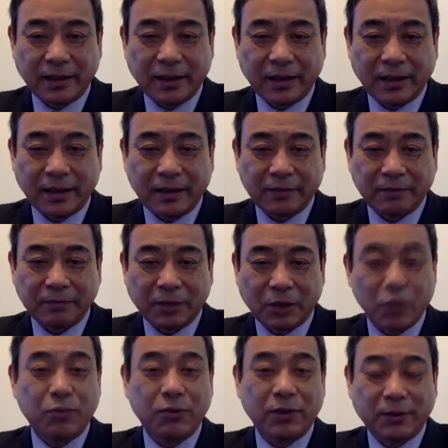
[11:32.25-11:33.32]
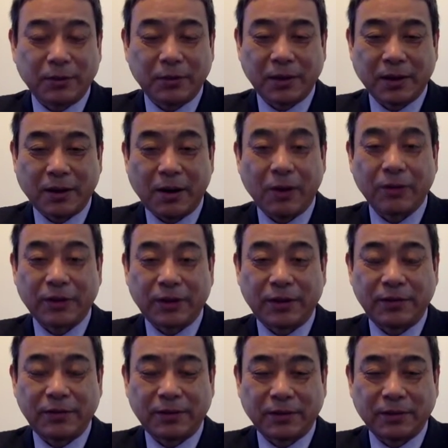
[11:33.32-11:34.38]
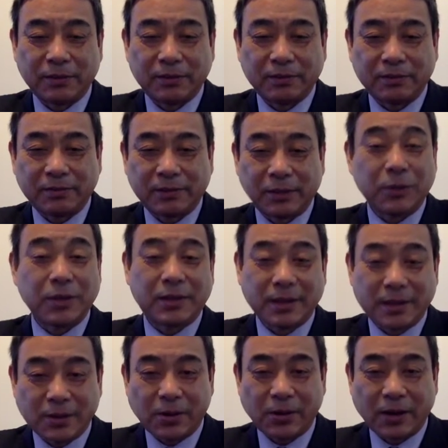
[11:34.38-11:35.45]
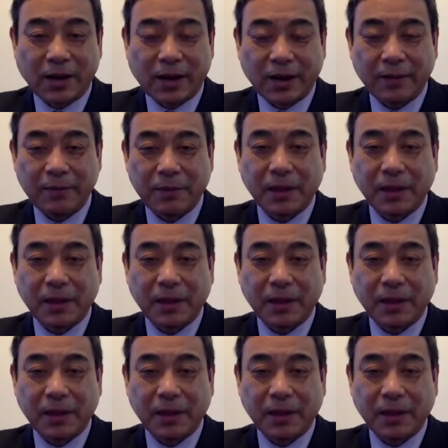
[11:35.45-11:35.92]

And hopefully we can all learn from doing things online,